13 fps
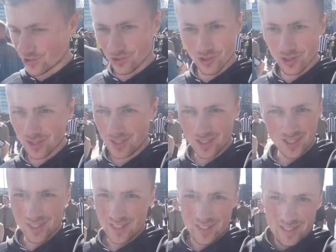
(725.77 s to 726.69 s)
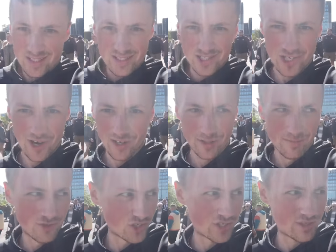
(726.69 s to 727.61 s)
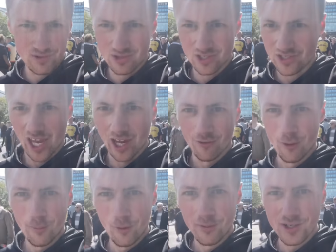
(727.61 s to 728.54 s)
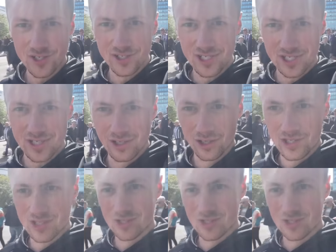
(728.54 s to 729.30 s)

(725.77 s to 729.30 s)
goal, Tottenham just gave up almost. It just looked